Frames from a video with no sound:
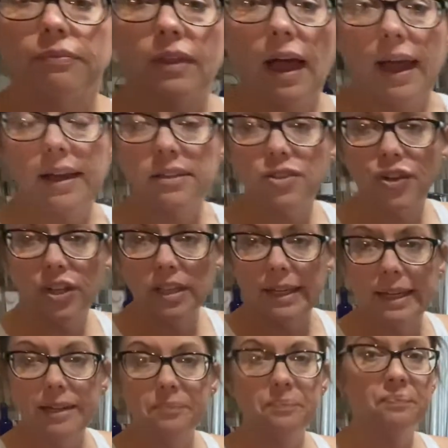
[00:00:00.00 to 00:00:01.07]
Hands are
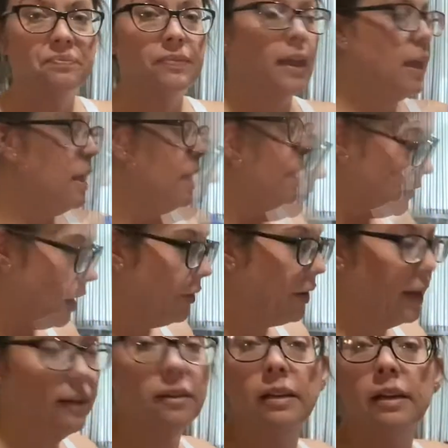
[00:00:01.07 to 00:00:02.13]
clean.
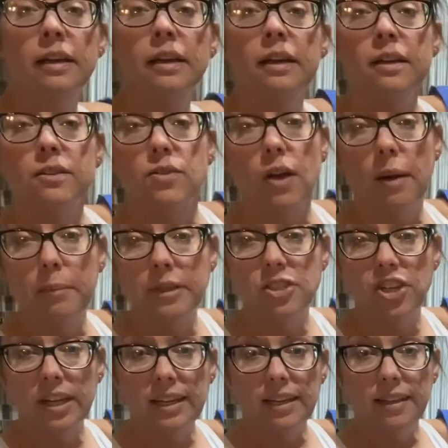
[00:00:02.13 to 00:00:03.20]
Okay. So I have my
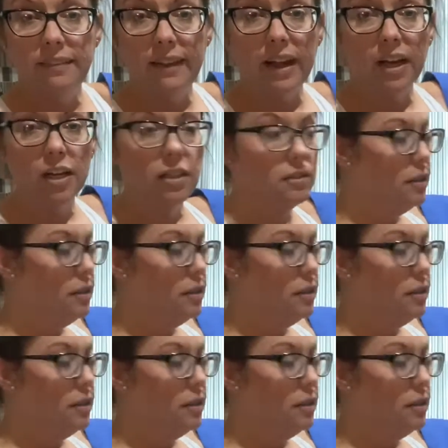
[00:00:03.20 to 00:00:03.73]
chicken in there,